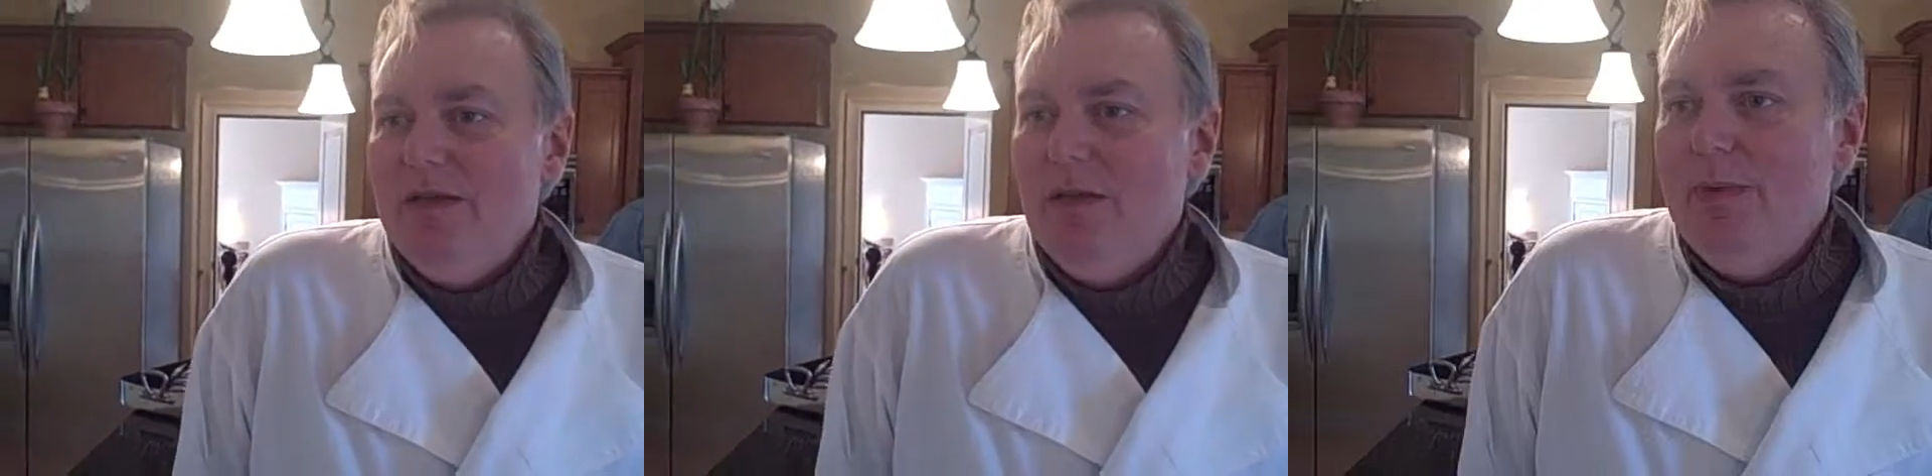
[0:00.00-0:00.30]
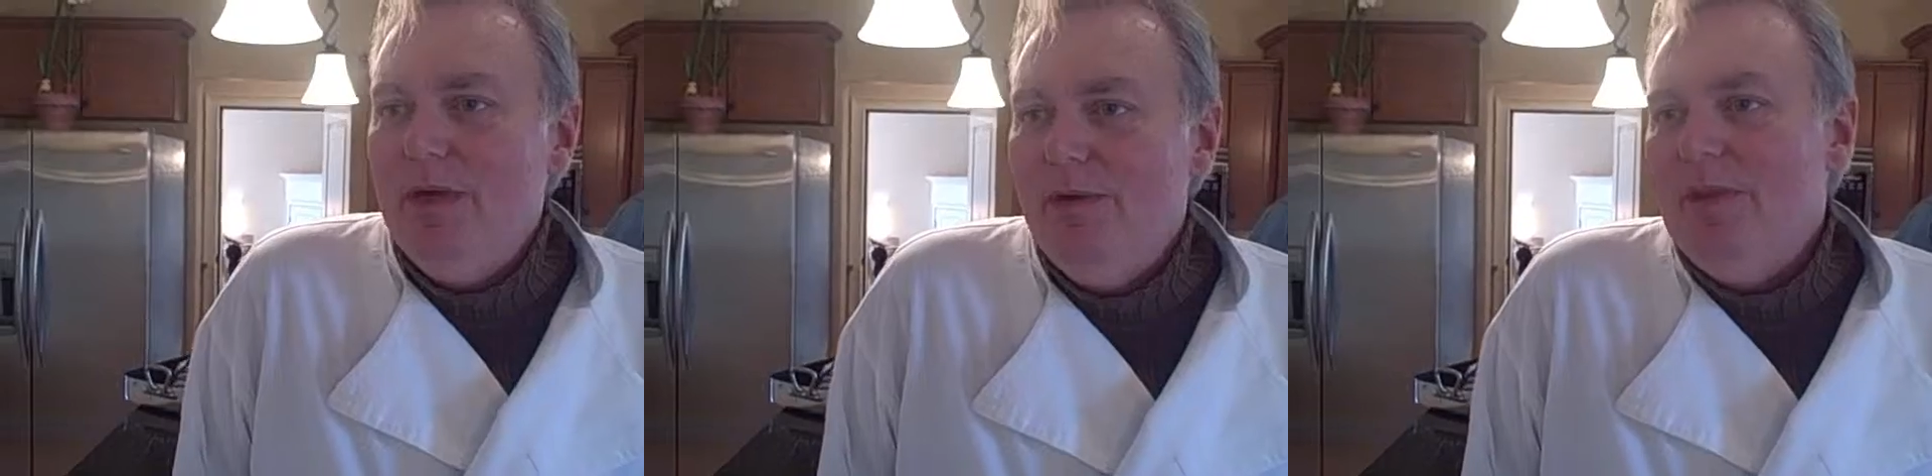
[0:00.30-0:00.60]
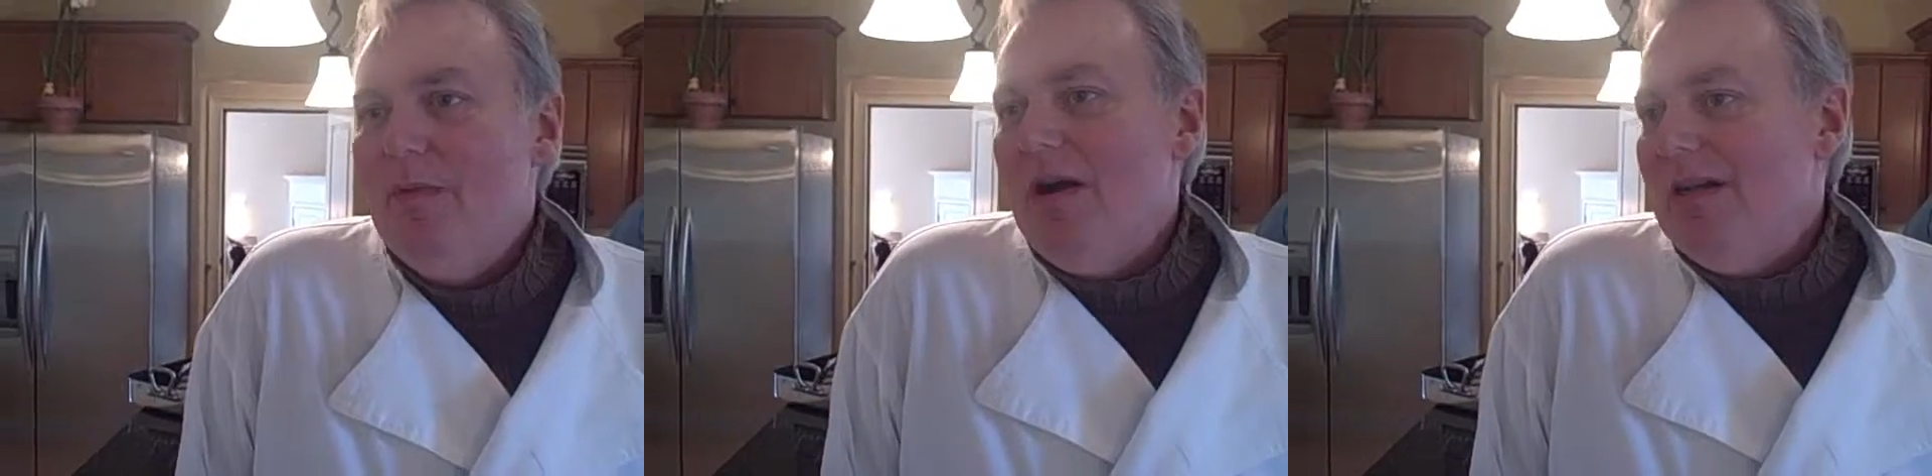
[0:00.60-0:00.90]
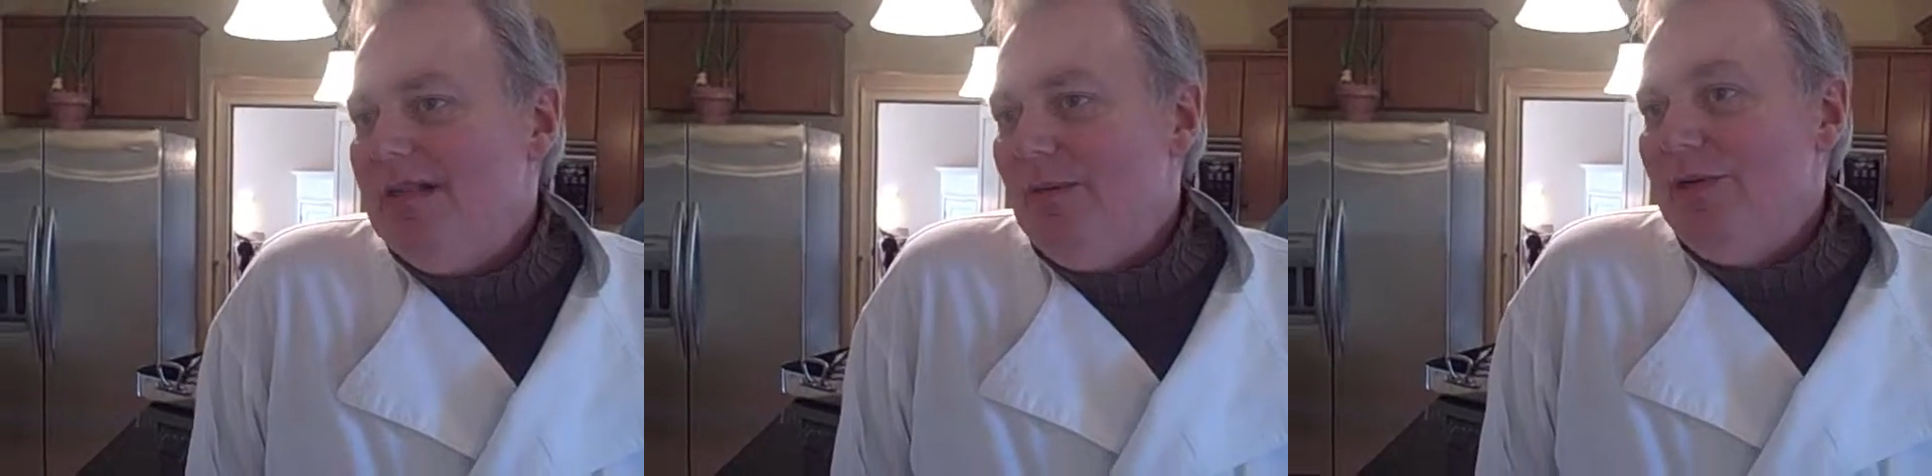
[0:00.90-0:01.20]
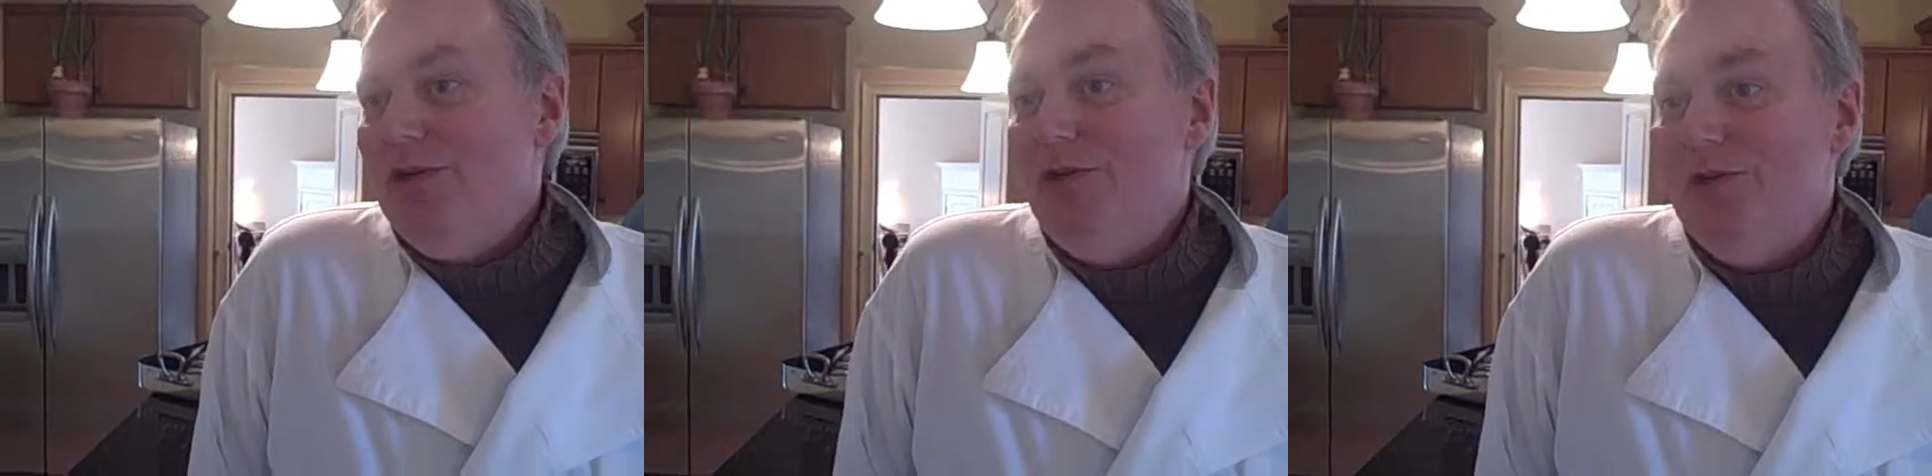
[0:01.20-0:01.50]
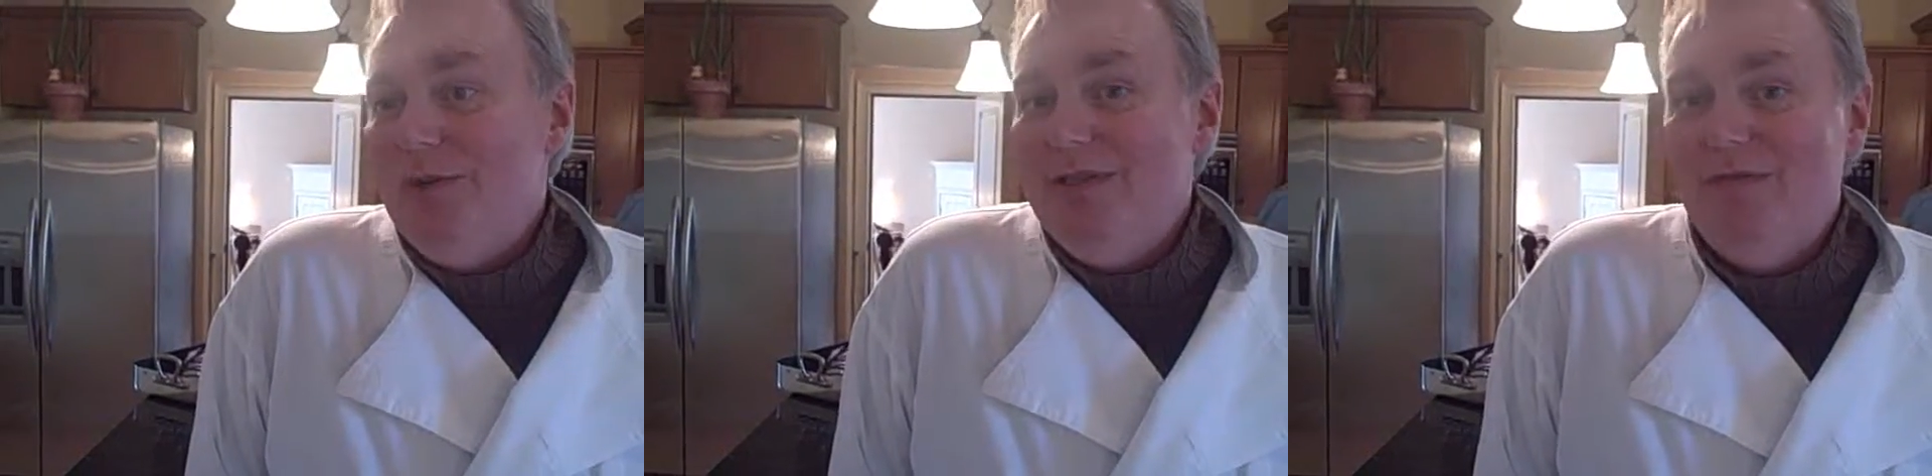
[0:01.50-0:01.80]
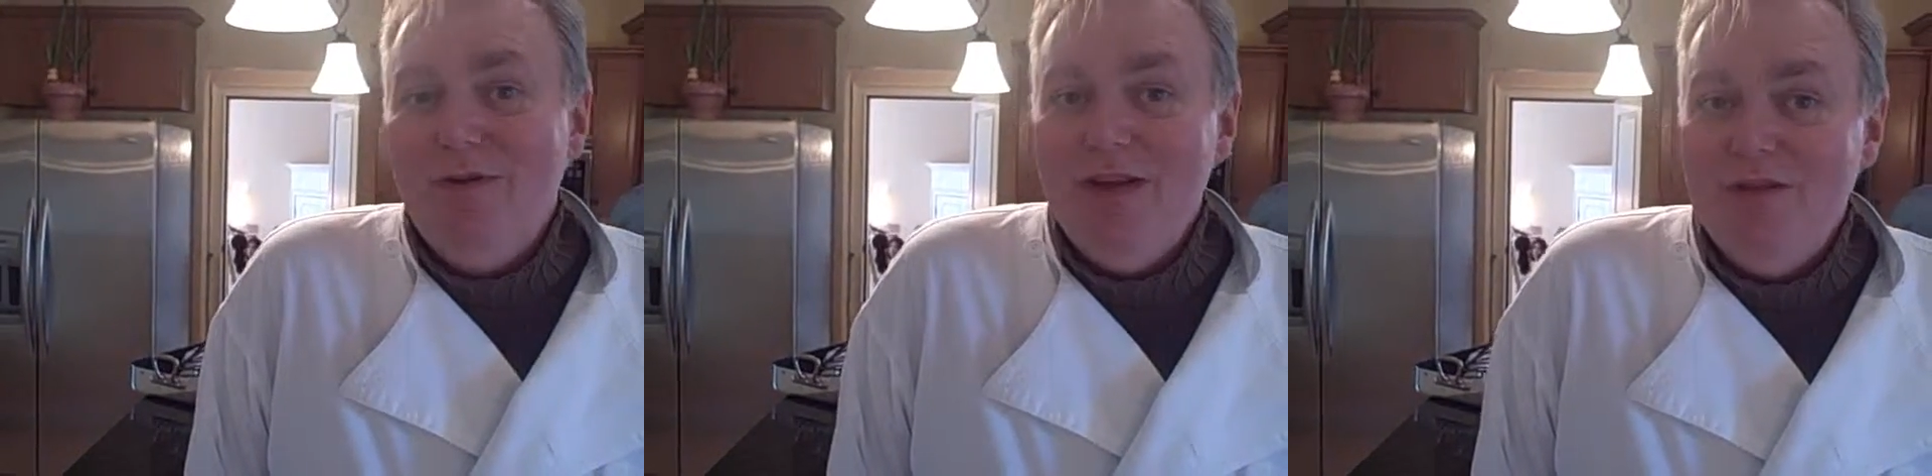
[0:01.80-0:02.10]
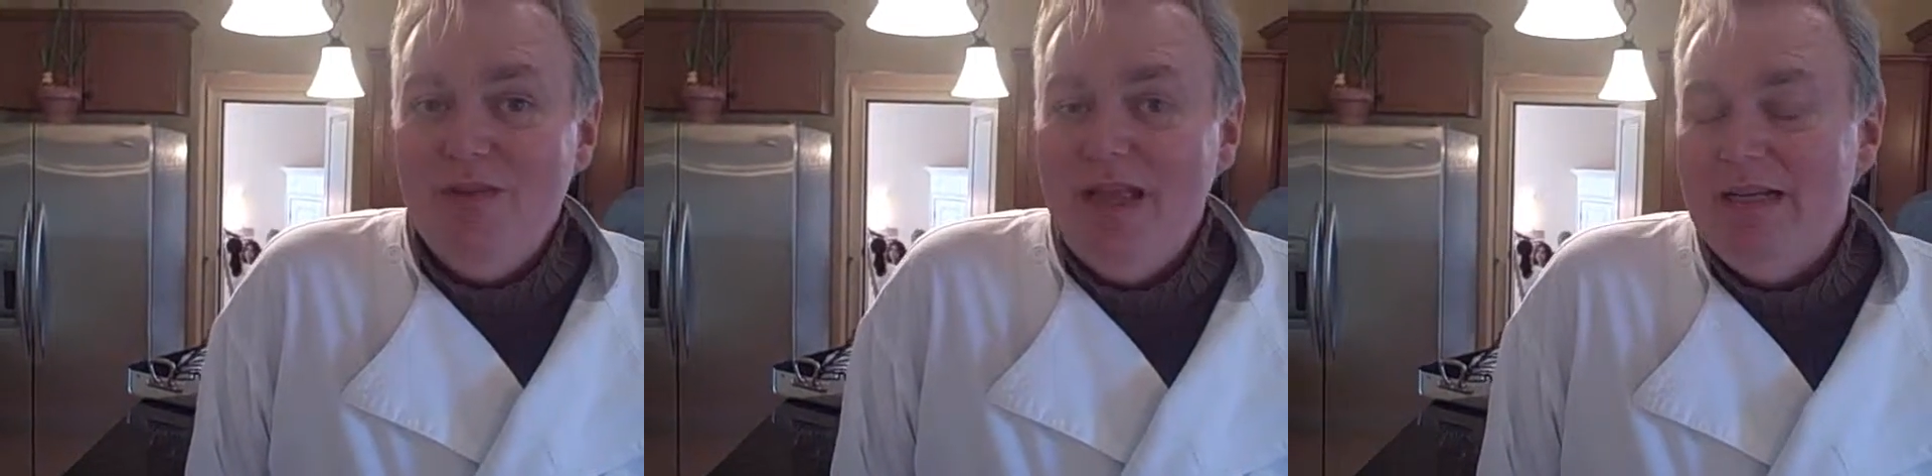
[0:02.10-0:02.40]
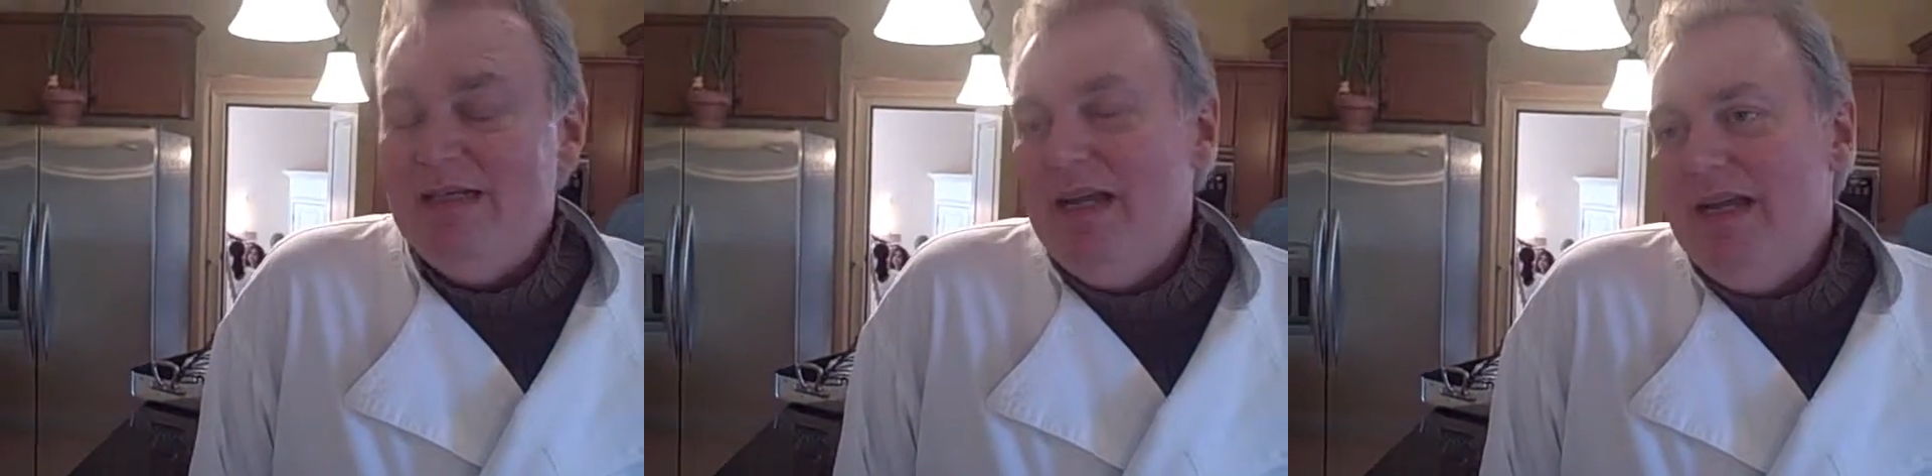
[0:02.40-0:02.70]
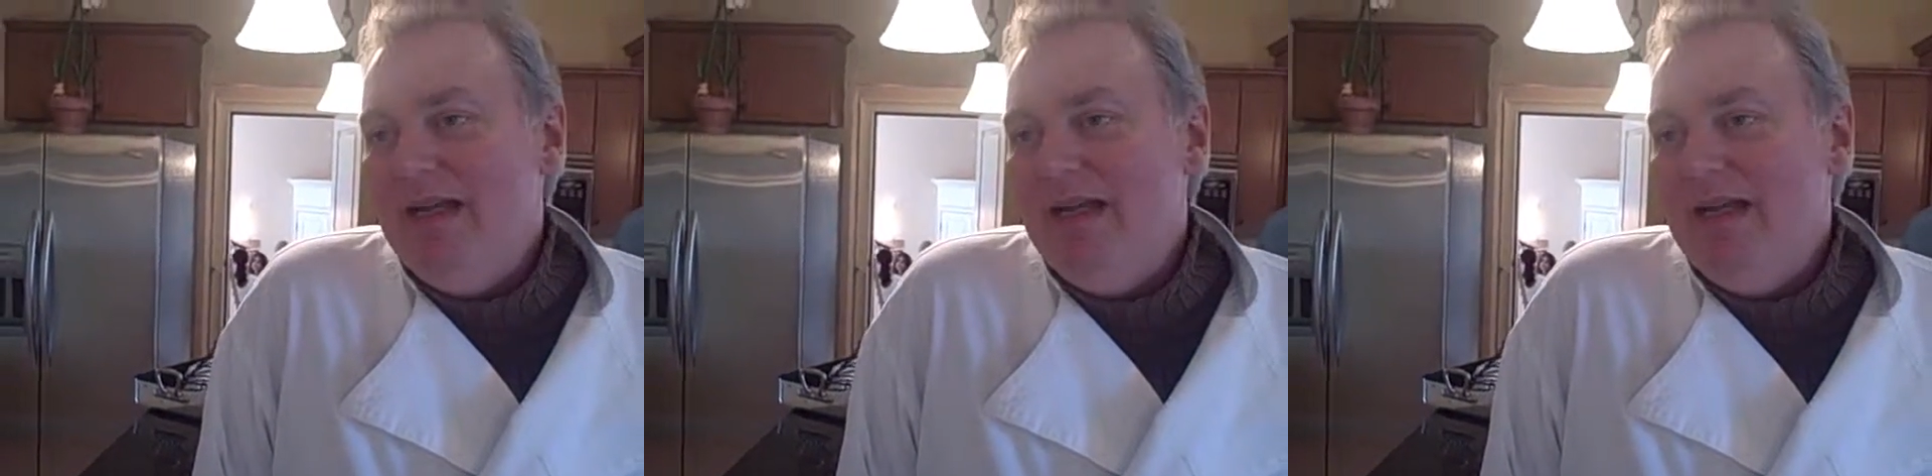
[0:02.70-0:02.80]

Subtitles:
So we go to the markets and we choose what's fresh for that day,